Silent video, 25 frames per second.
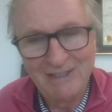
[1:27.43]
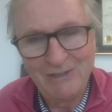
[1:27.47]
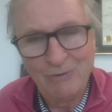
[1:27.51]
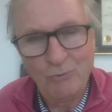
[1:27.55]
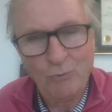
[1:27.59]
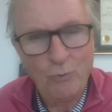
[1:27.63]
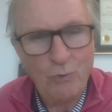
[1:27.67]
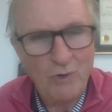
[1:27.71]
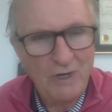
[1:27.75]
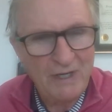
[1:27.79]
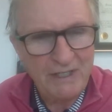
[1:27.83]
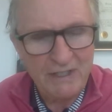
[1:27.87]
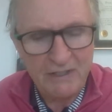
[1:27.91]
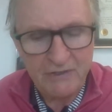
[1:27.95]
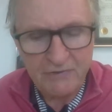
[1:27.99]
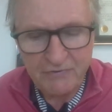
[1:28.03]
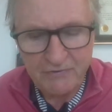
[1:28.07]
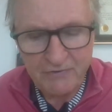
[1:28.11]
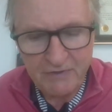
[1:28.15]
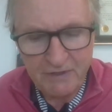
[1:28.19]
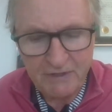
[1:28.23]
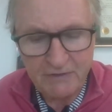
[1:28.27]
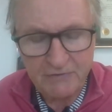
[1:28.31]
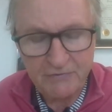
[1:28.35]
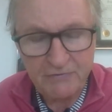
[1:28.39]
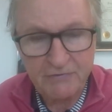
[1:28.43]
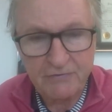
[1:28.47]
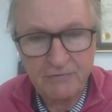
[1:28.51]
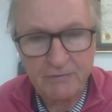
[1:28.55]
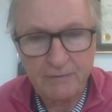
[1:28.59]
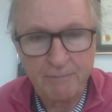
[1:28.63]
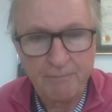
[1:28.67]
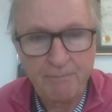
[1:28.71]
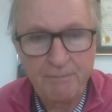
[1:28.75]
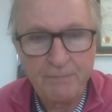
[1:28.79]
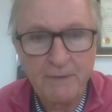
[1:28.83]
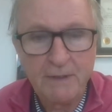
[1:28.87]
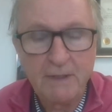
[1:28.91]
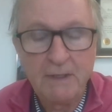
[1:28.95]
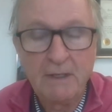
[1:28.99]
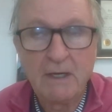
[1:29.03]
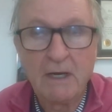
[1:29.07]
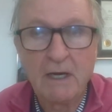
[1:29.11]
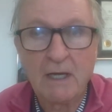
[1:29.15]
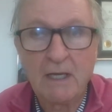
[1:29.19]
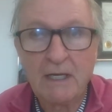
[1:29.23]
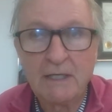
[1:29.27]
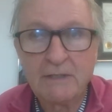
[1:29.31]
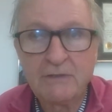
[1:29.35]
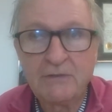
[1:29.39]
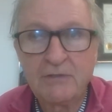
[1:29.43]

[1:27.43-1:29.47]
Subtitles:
What is this? I like